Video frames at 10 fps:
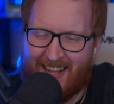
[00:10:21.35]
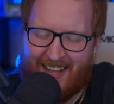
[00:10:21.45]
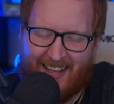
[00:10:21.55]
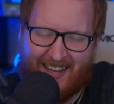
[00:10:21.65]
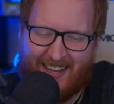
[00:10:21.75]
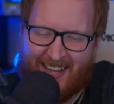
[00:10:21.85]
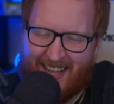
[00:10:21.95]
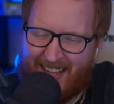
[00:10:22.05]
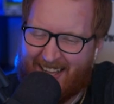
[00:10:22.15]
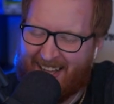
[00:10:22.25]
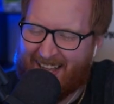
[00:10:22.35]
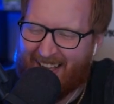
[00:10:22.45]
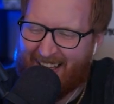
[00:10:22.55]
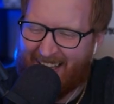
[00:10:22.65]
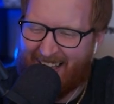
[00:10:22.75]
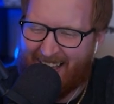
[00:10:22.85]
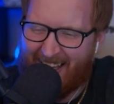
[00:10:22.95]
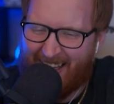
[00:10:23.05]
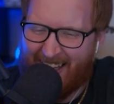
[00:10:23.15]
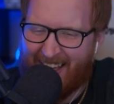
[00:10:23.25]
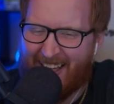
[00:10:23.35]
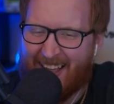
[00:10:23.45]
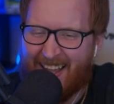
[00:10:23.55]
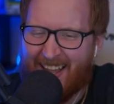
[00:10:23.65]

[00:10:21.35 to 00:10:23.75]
The person shown says nothing.